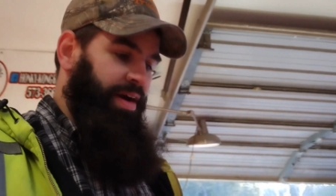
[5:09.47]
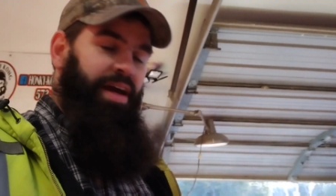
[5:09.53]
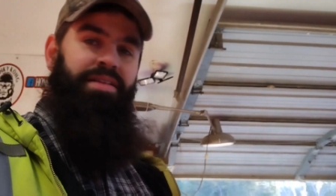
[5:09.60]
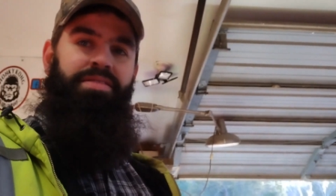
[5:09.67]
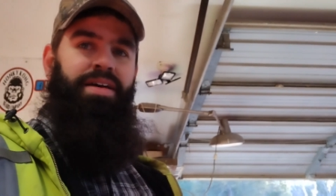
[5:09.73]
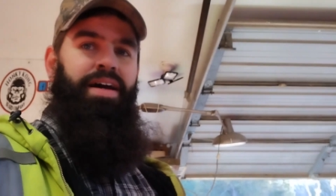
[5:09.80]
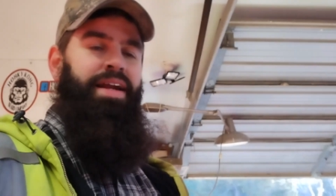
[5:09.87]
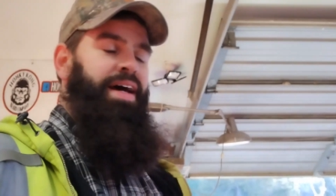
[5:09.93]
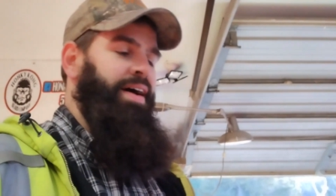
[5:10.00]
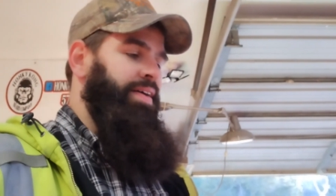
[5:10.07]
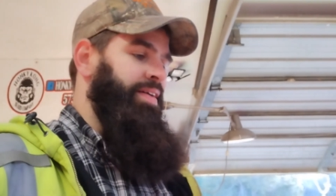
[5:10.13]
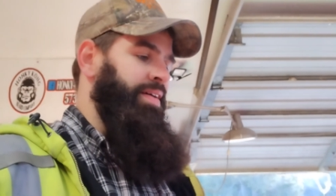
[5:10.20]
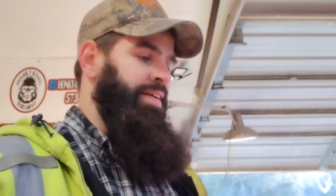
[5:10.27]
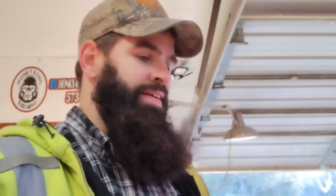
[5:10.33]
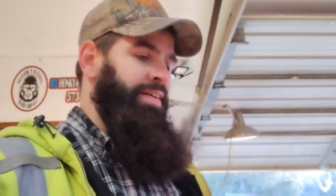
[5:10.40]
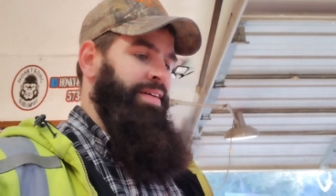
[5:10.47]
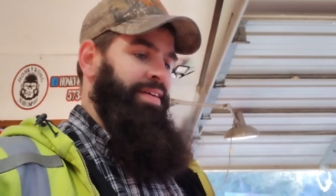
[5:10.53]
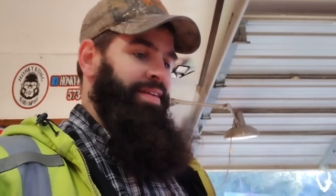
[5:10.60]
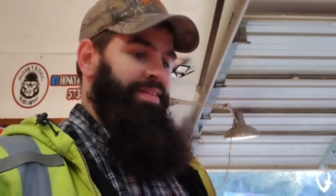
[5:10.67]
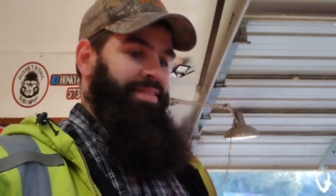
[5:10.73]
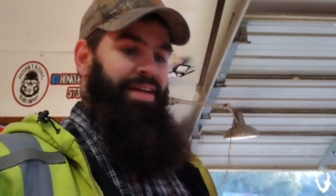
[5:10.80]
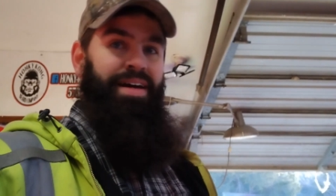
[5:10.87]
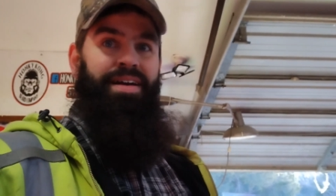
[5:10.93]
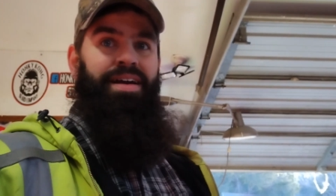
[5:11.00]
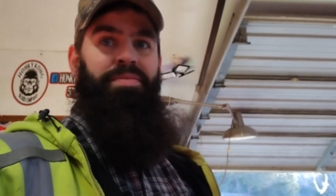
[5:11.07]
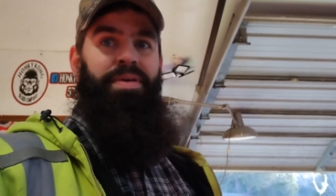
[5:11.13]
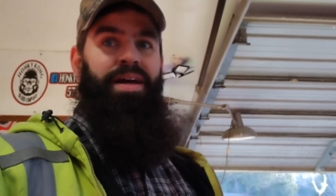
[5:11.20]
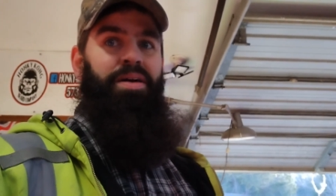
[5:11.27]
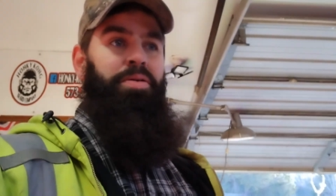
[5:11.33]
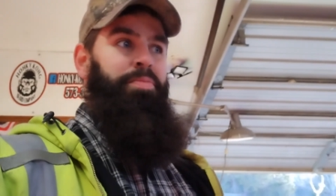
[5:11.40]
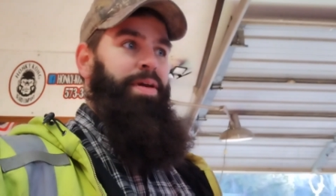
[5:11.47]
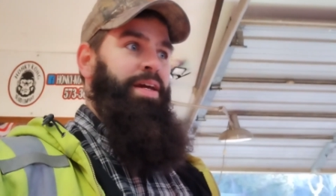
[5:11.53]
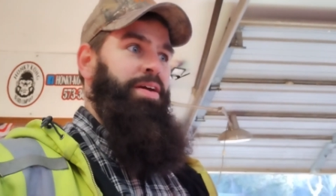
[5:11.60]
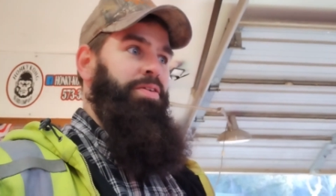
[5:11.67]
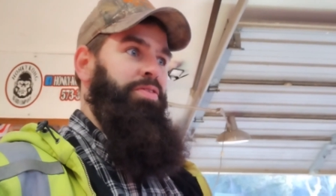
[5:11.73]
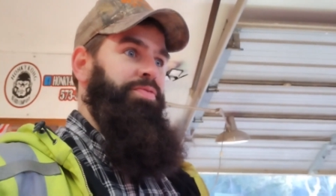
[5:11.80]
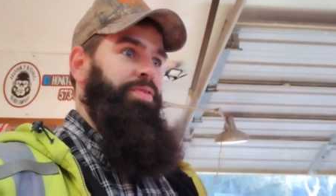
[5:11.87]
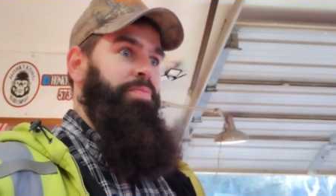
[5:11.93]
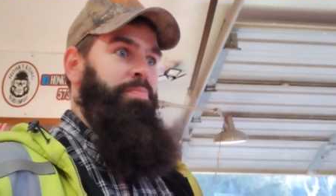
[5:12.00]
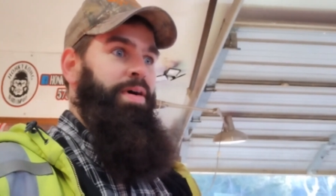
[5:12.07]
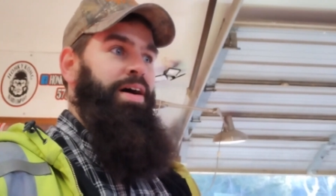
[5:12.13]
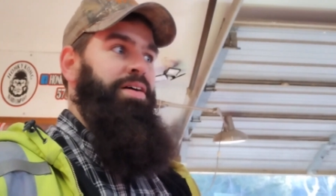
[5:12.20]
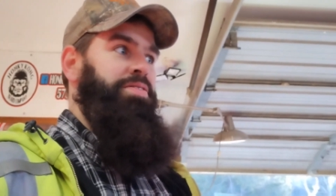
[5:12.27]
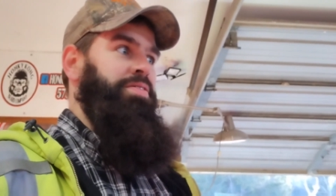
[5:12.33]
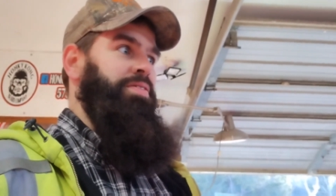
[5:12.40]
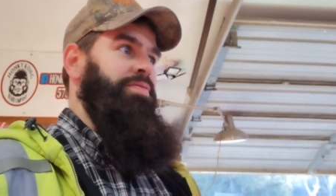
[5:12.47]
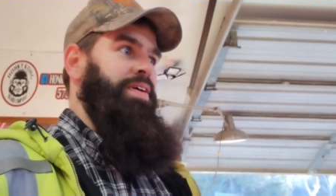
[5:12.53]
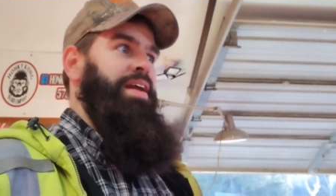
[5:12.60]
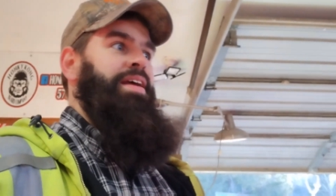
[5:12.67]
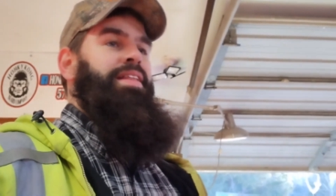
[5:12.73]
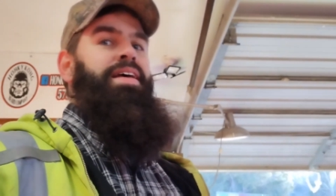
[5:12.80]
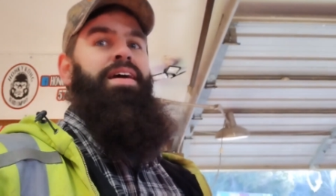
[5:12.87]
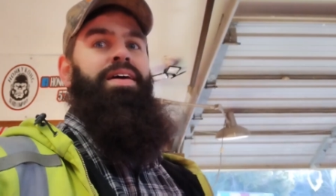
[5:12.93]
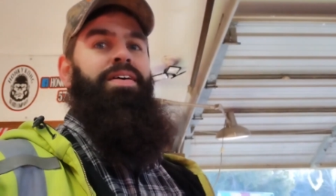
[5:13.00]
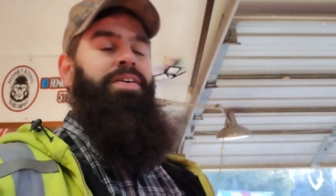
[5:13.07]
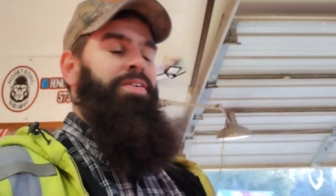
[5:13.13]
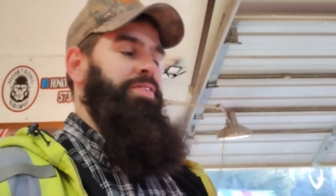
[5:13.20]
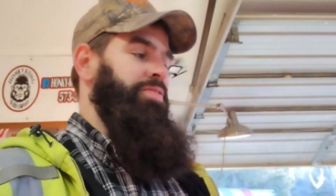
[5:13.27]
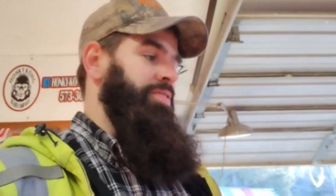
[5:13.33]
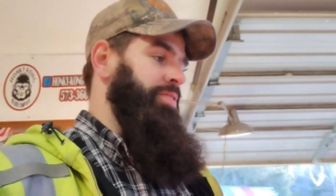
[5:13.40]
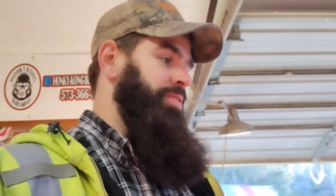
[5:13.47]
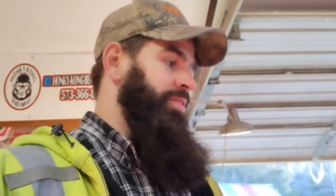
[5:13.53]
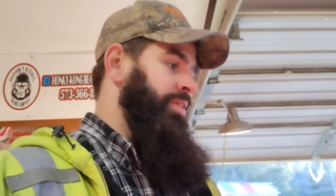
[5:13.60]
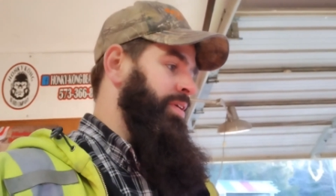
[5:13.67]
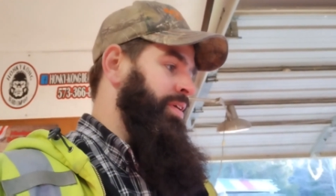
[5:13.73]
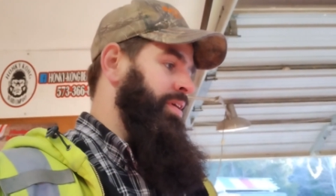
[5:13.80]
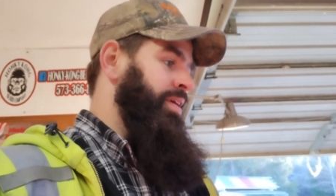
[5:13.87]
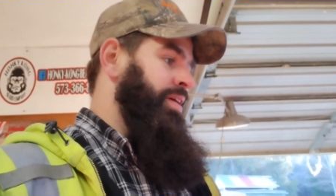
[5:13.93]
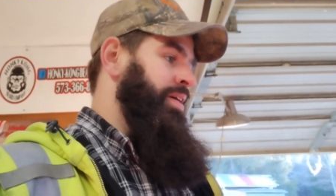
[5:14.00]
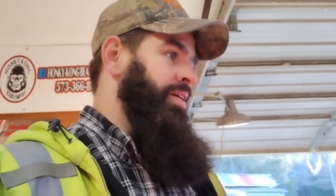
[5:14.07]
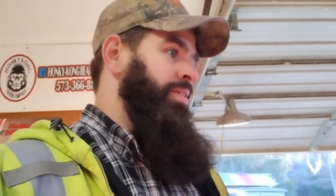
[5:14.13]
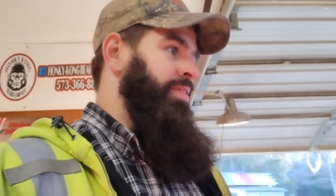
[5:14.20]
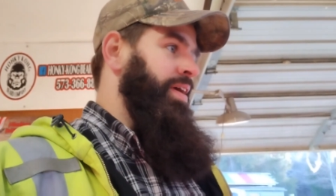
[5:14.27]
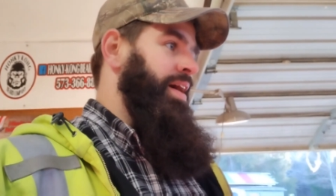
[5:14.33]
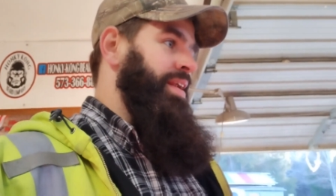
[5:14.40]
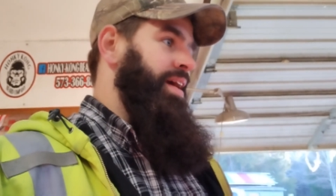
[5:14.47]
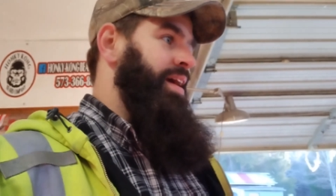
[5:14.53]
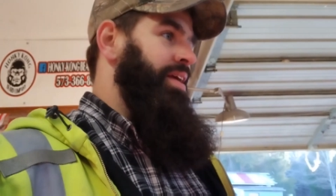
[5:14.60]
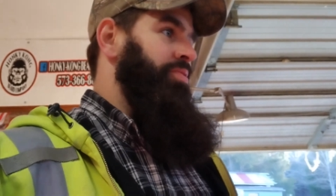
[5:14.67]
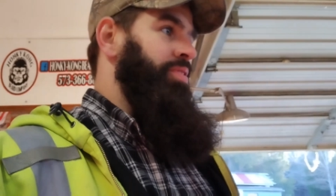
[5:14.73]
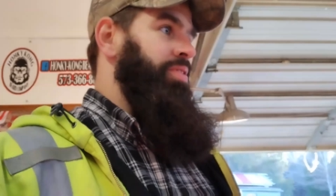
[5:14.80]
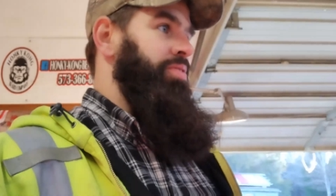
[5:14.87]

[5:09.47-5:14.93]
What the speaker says: it's cut out, it's not going to be able to be used for much of anything at all. So what I did was